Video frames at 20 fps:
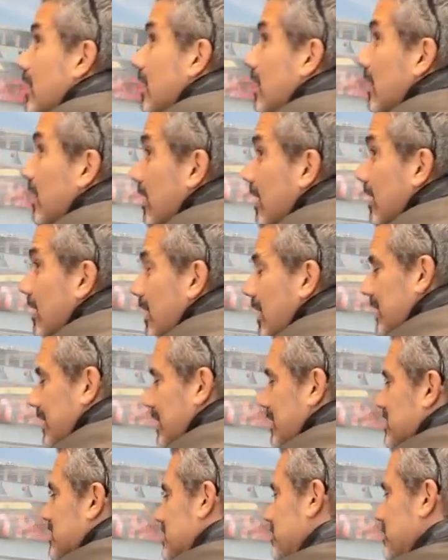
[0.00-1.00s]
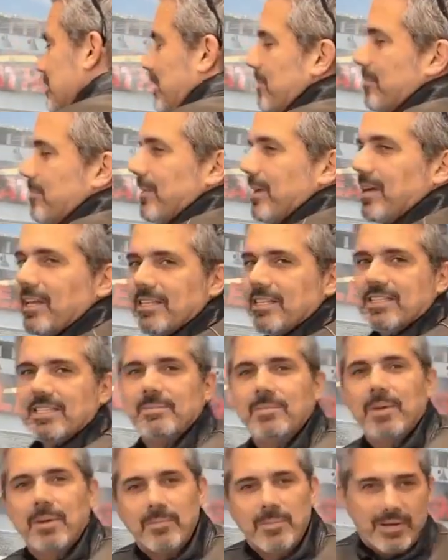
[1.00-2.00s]
Yes. I can't see my I can't see
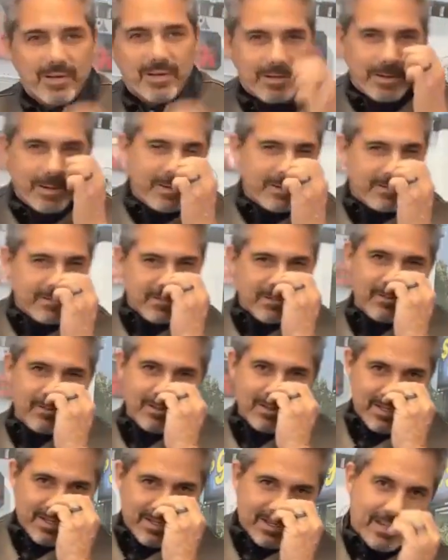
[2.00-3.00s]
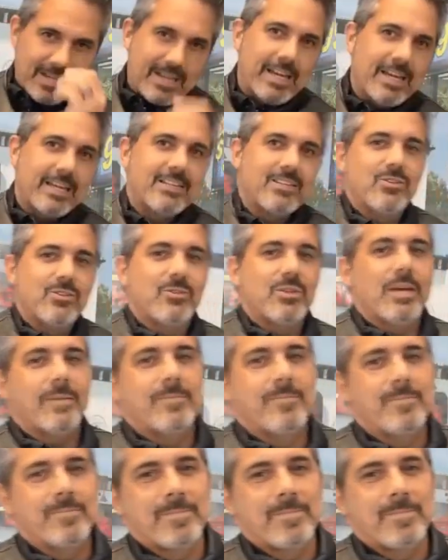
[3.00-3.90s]
my butt, so I had to do that.